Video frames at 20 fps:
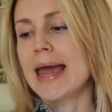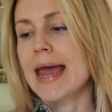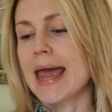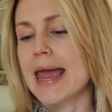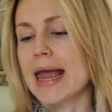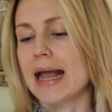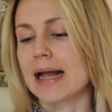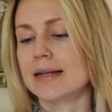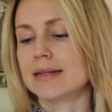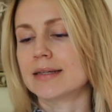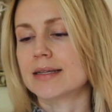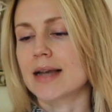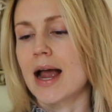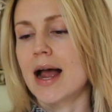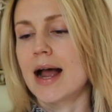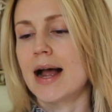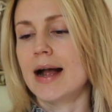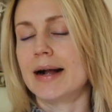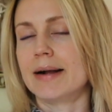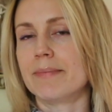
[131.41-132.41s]
And
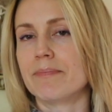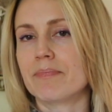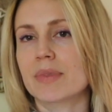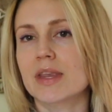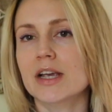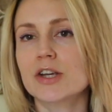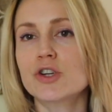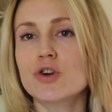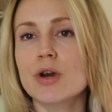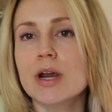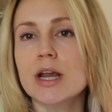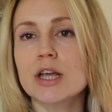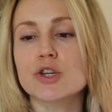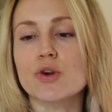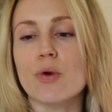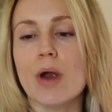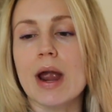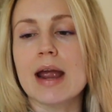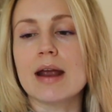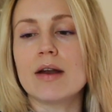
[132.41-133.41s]
um, this drink is
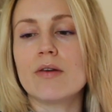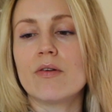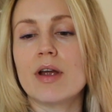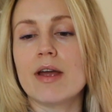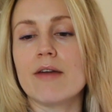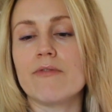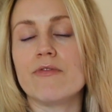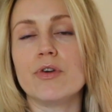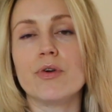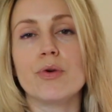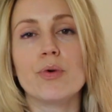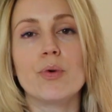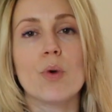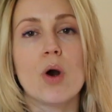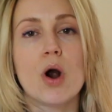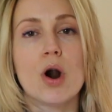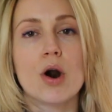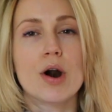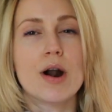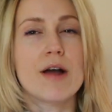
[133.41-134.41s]
great if you
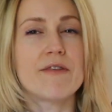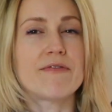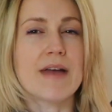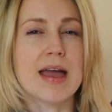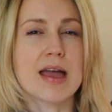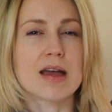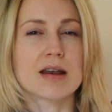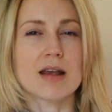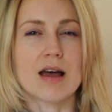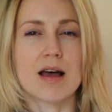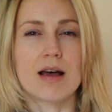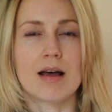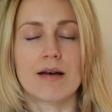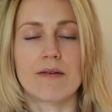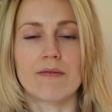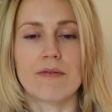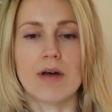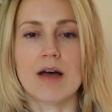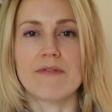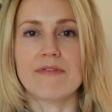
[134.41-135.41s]
aren't a fan
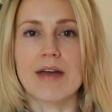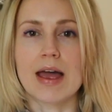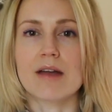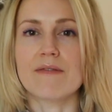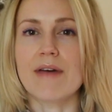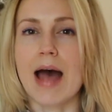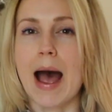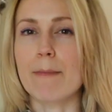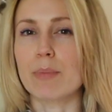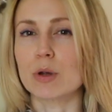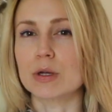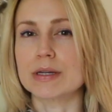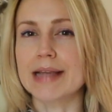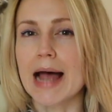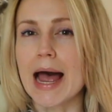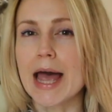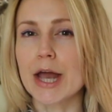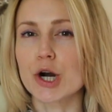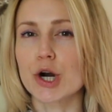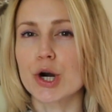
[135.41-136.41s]
of a fan of apple
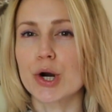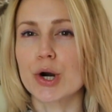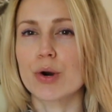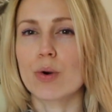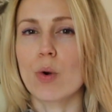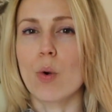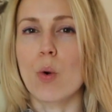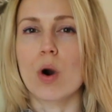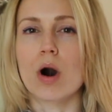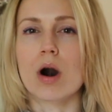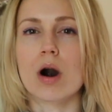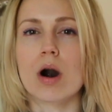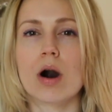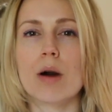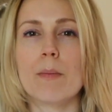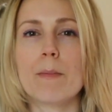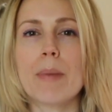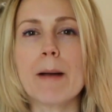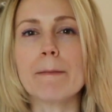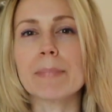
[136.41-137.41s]
cider
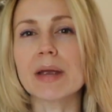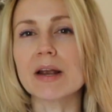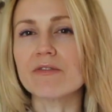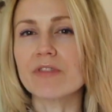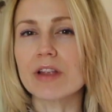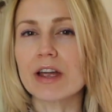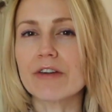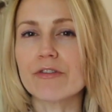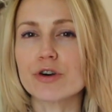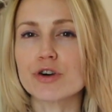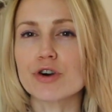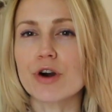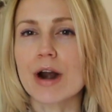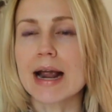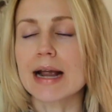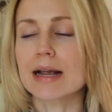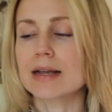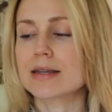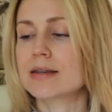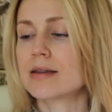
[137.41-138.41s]
or pumpkin flavored
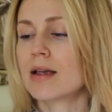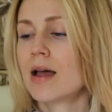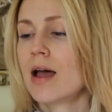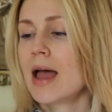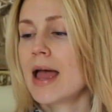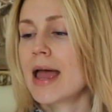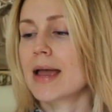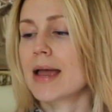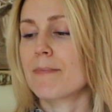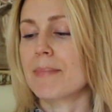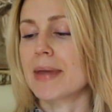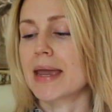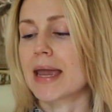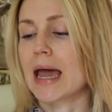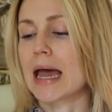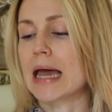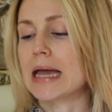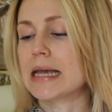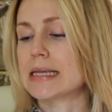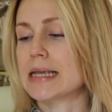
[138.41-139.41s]
drinks
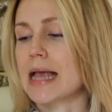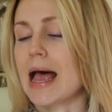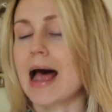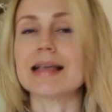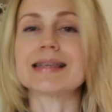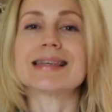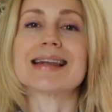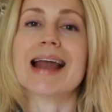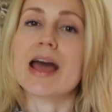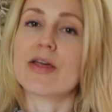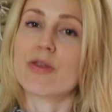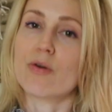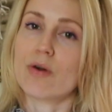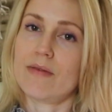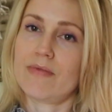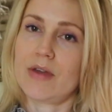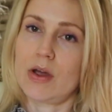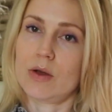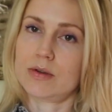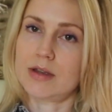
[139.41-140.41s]
because it has neither
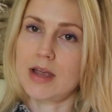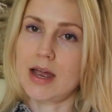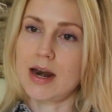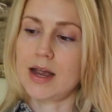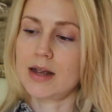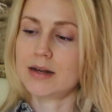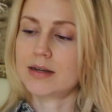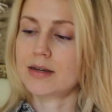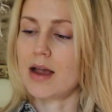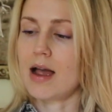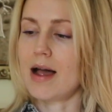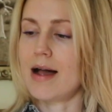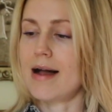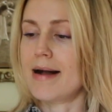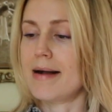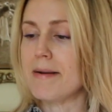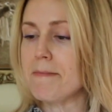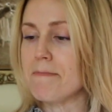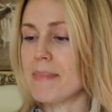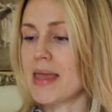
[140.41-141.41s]
of those in it.
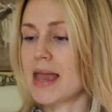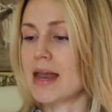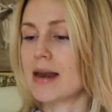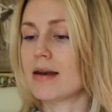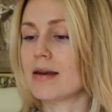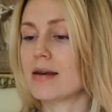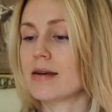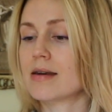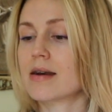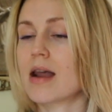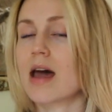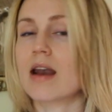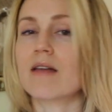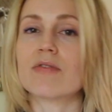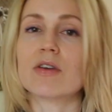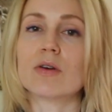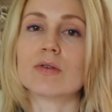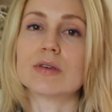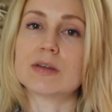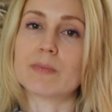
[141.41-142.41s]
Um, and none of
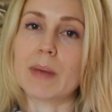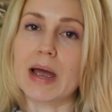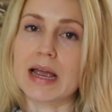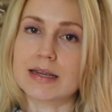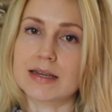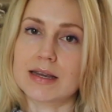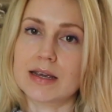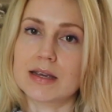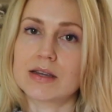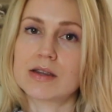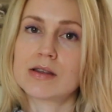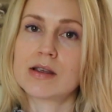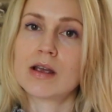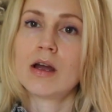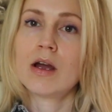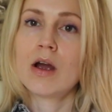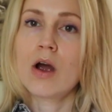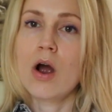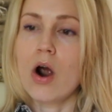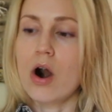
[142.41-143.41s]
those spices
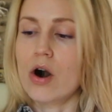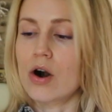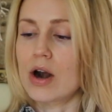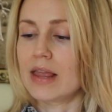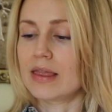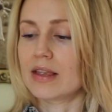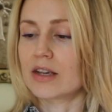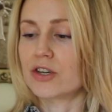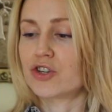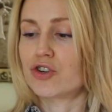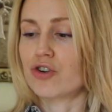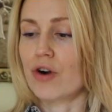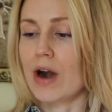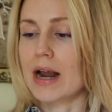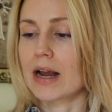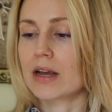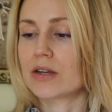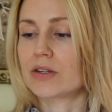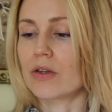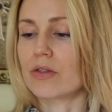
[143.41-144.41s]
are in this
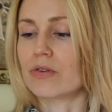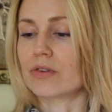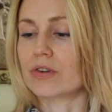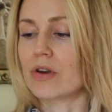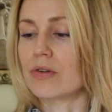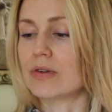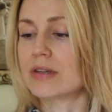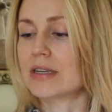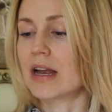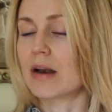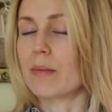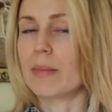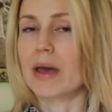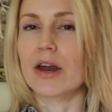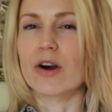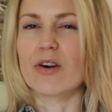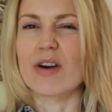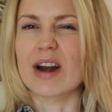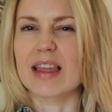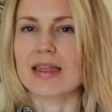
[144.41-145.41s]
drink. So there's no
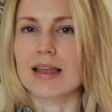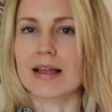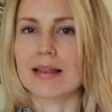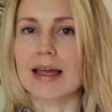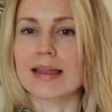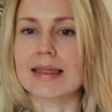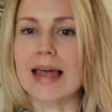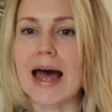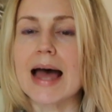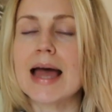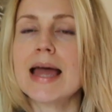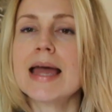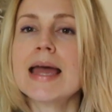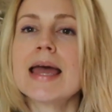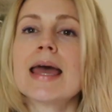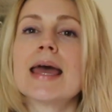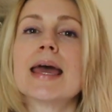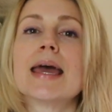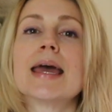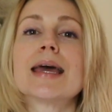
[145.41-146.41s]
cinnamon or anything like that.
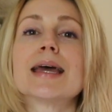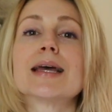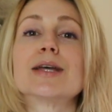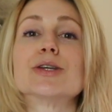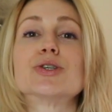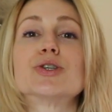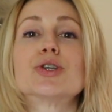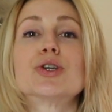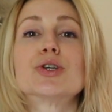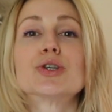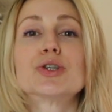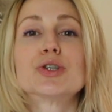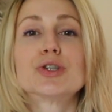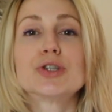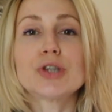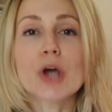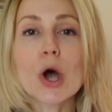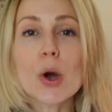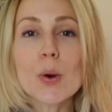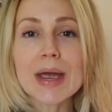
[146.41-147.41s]
It is
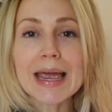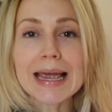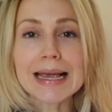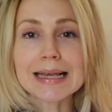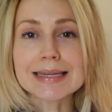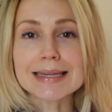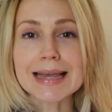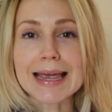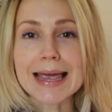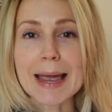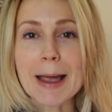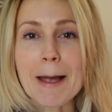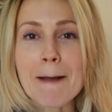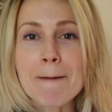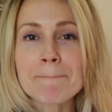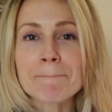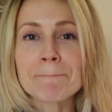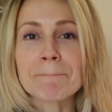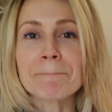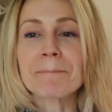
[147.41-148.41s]
so
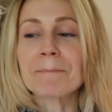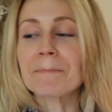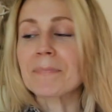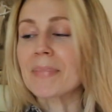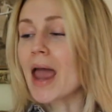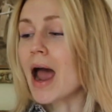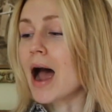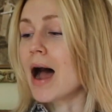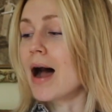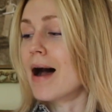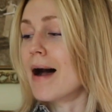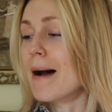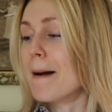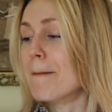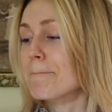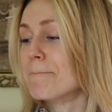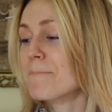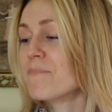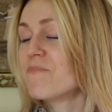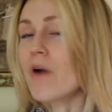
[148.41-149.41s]
easy.
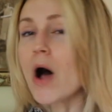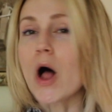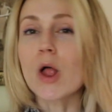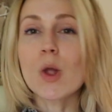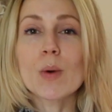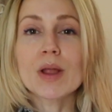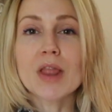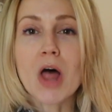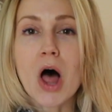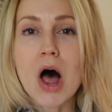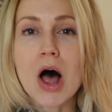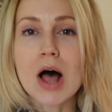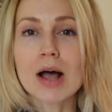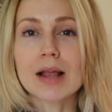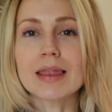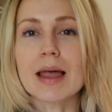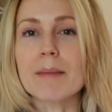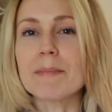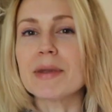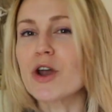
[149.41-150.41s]
Um, follow
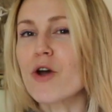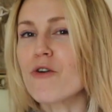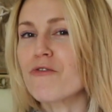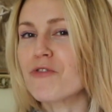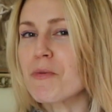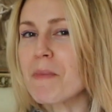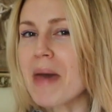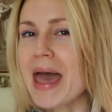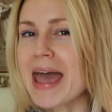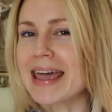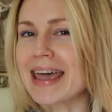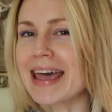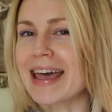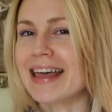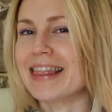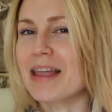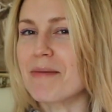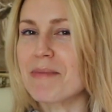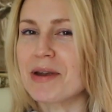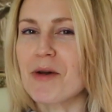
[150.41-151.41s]
along. Let me know if you make it
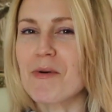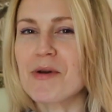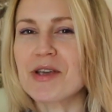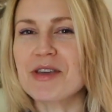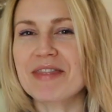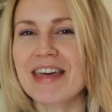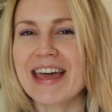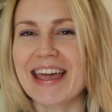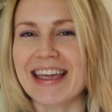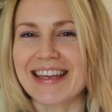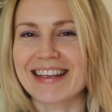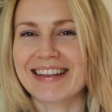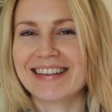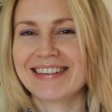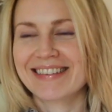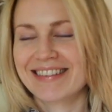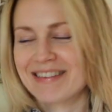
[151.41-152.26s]
and let me know what you think.